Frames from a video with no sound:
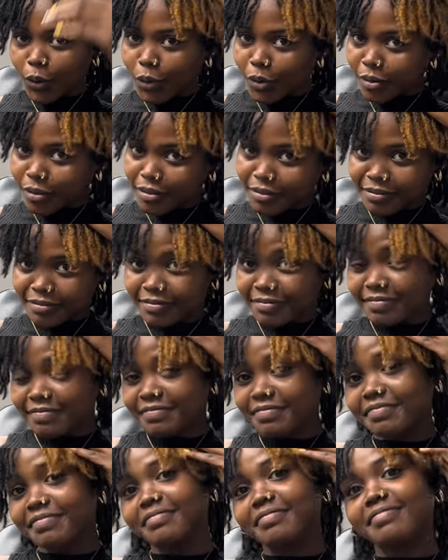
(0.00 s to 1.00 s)
Let me some other
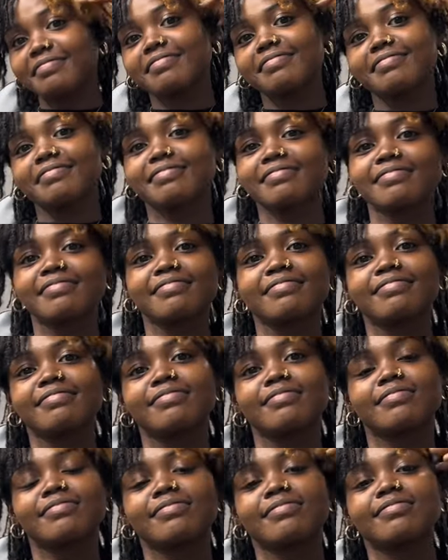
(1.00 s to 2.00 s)
question. If you could
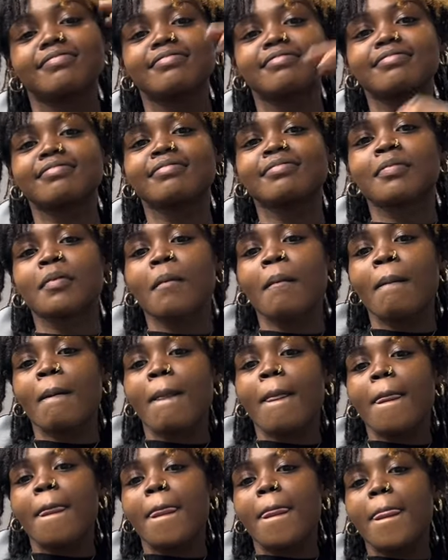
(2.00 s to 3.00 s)
be any animal,
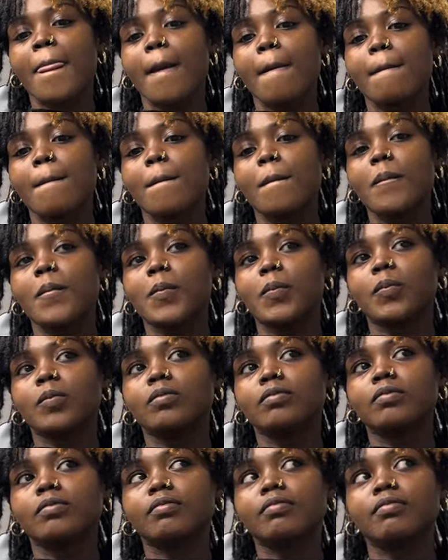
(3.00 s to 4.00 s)
what animal would you be?
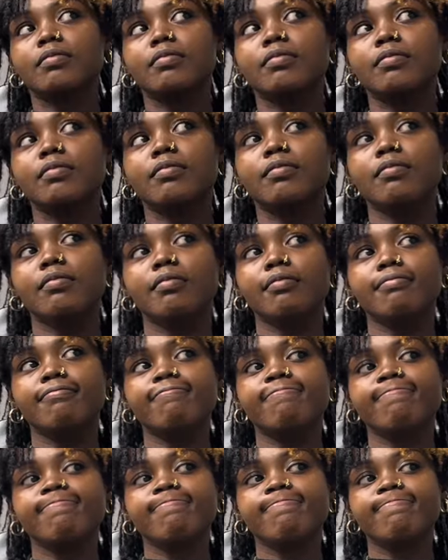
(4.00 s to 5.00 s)
Mm.
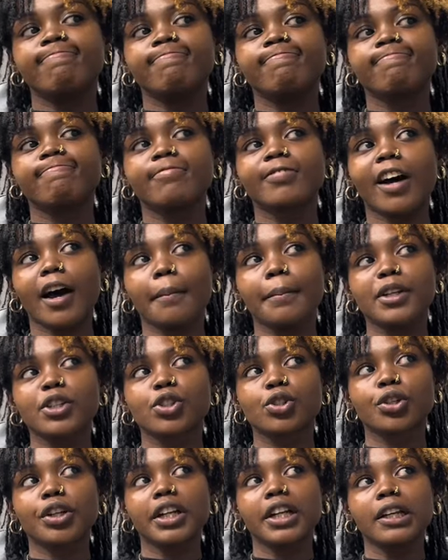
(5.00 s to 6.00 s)
I'm
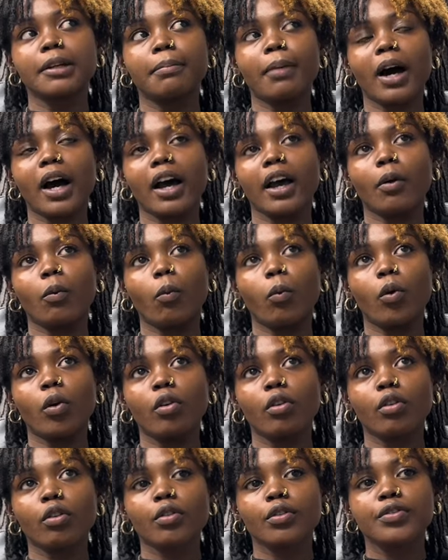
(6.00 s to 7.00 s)
intrigued by
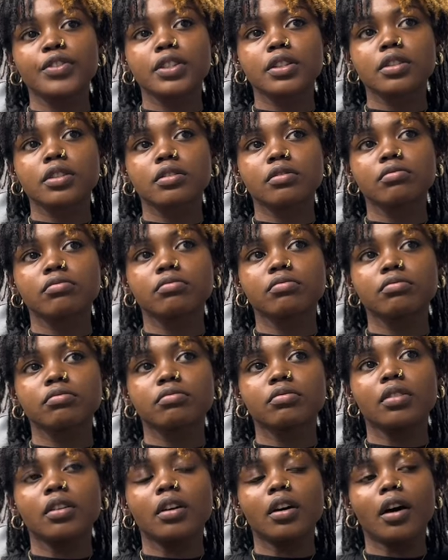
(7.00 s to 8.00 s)
wolves. Mm-hmm.